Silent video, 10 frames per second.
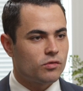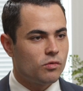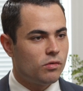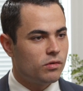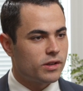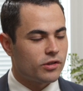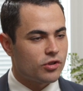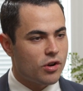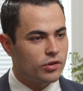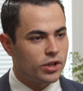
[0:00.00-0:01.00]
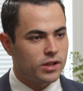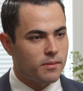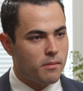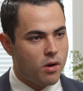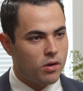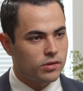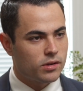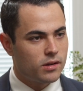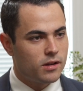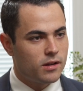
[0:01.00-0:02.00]
schools, at churches, at malls,
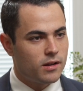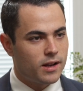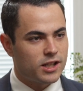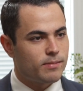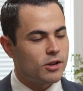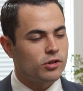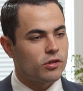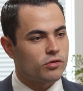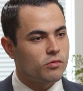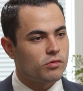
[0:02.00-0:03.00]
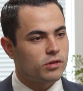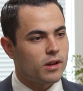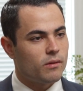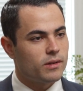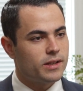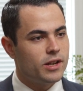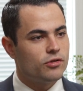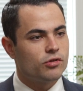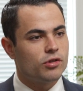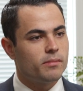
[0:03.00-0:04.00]
especially our schools though.
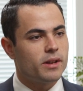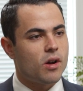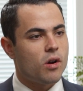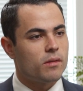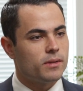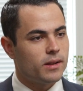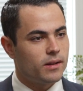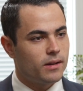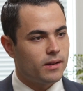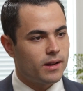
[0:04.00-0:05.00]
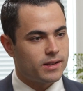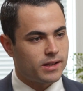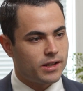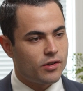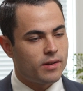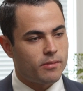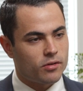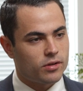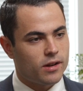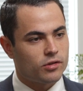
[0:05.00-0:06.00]
Teachers should be armed and security
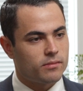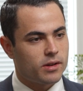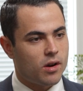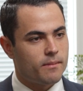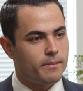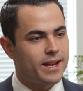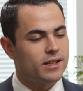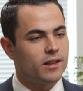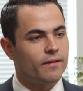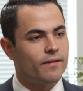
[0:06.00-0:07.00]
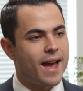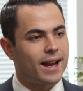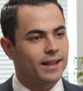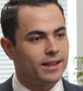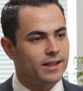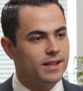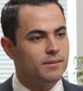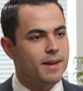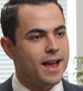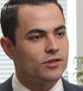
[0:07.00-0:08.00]
personnel should be armed based on the fact that
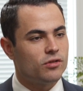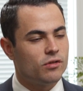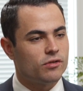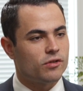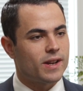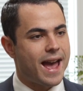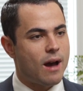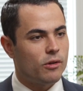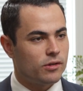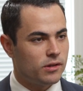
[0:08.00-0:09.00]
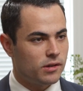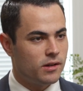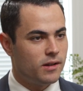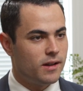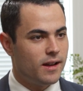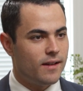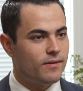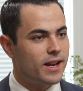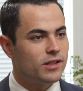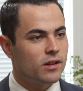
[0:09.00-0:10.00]
these mass shooters are cowards. If
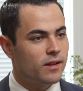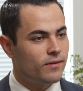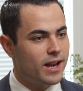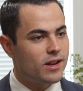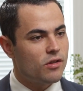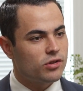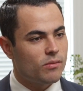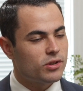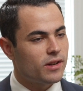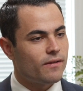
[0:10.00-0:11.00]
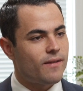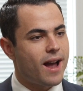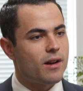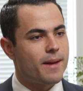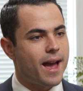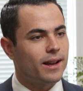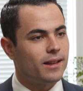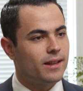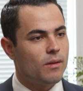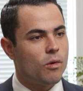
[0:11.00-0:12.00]
they know someone's gonna fire
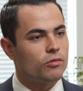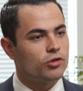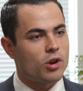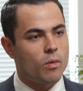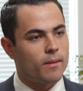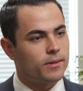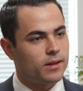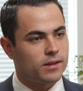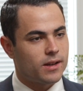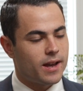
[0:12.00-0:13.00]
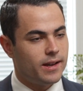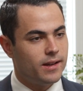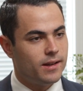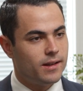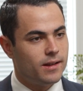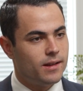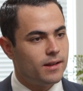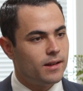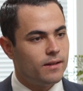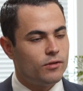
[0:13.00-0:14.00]
back, they won't show up to the site.
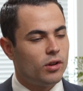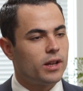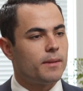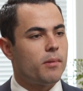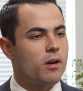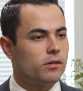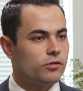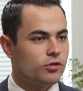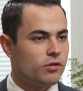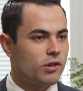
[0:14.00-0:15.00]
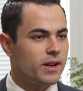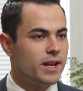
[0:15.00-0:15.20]
If you look at the Parkland shooter,